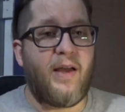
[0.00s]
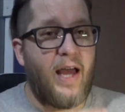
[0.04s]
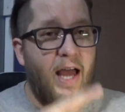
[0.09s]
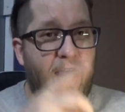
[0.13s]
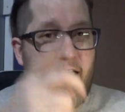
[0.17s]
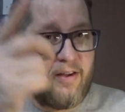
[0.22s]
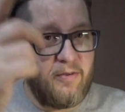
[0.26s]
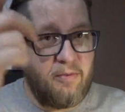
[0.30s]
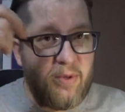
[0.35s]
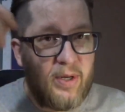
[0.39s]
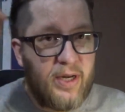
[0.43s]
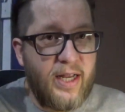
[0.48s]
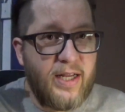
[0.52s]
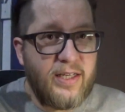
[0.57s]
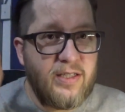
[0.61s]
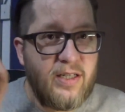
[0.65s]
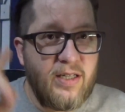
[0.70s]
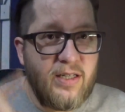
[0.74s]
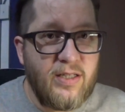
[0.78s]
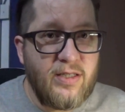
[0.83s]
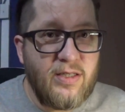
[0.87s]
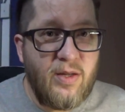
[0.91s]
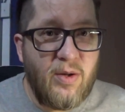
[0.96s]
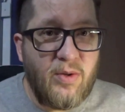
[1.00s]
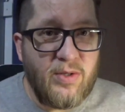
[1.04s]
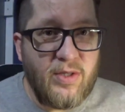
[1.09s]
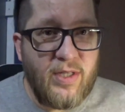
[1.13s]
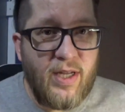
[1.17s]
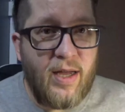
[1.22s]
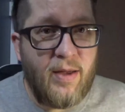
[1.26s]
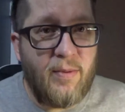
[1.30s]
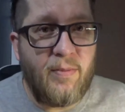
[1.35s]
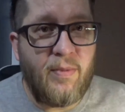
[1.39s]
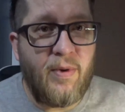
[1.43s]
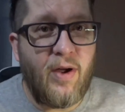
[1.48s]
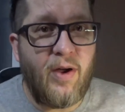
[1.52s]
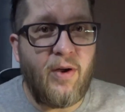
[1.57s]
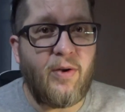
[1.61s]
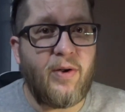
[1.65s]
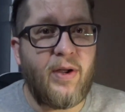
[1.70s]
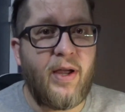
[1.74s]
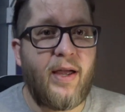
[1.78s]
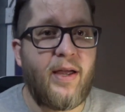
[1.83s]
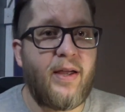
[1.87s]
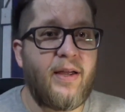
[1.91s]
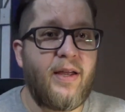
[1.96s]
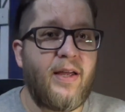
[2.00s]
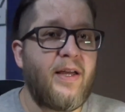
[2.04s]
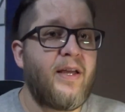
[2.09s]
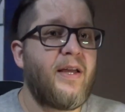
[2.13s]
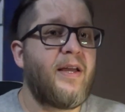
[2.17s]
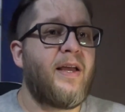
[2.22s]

I've been AJ this whole time. Okay.